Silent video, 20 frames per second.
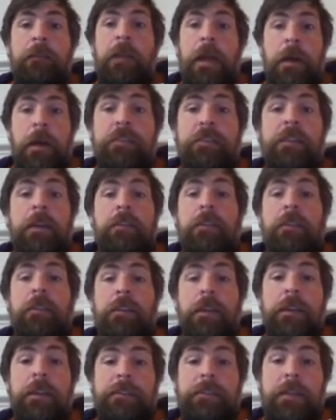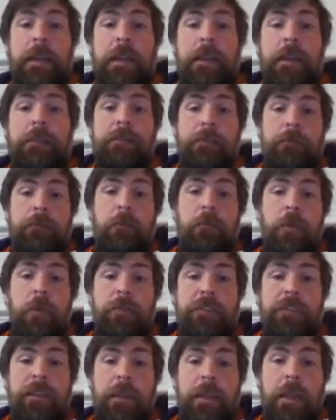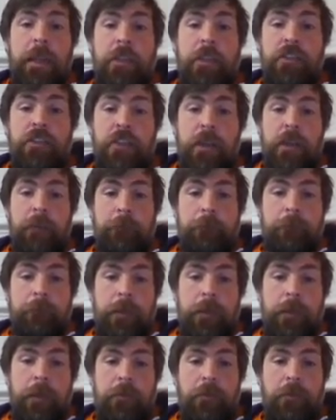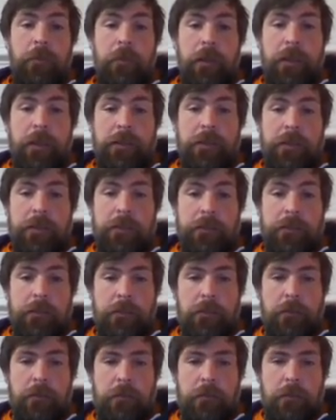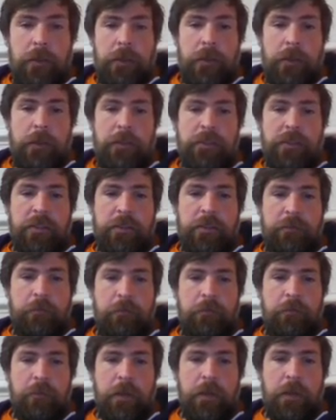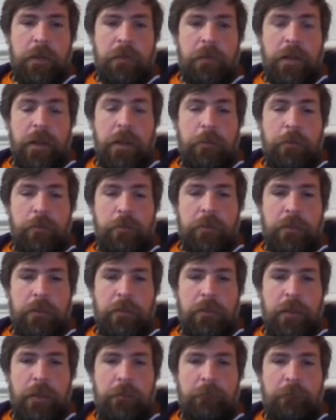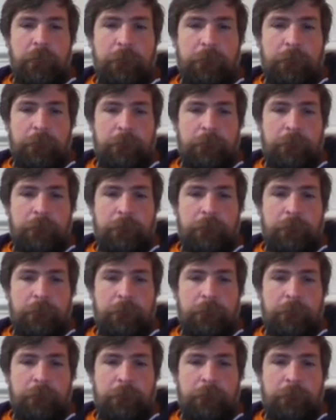outside the United States, mostly in Asia. And if you look at this, I just covered it up with the thing.